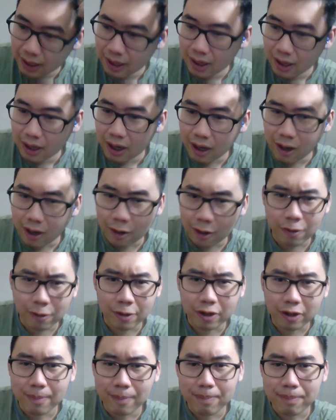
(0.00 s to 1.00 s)
her
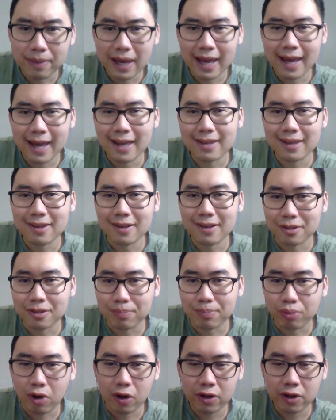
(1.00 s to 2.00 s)
companions'
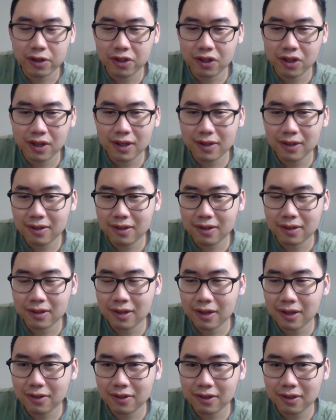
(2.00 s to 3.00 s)
proteges,
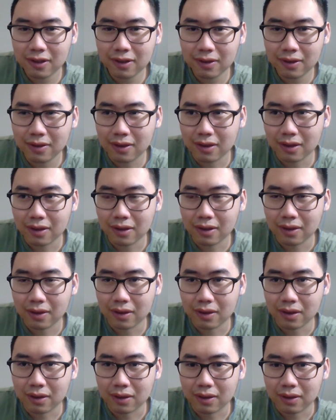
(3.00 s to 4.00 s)
essentially,
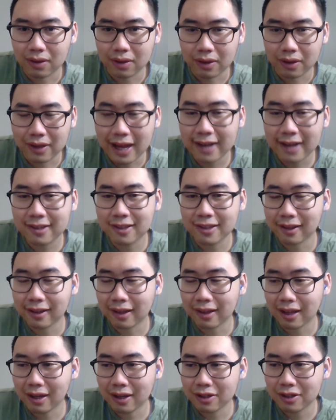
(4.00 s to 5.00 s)
the next in
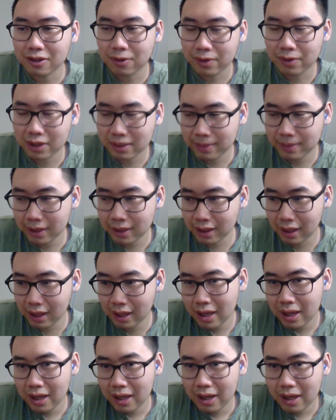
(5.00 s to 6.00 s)
line, so to speak.
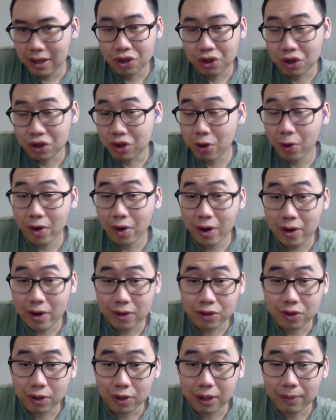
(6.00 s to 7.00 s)
She's going on a
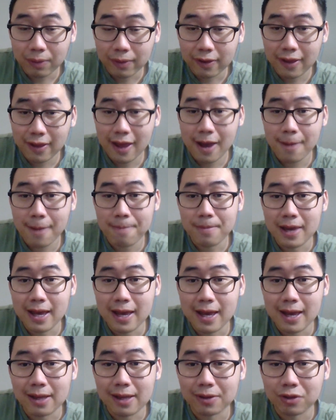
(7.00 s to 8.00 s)
journey with them,
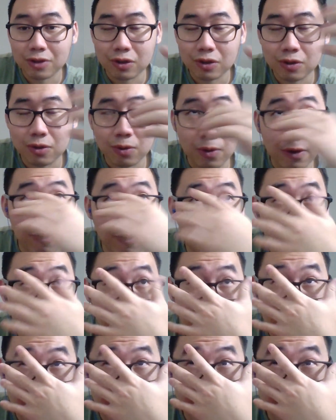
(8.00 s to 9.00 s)
and she's sort of
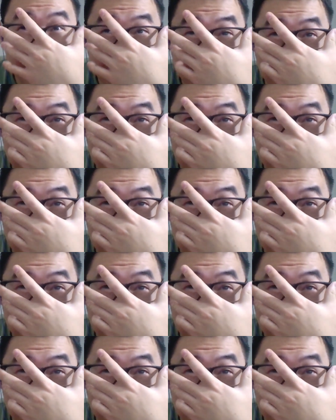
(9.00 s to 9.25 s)
having to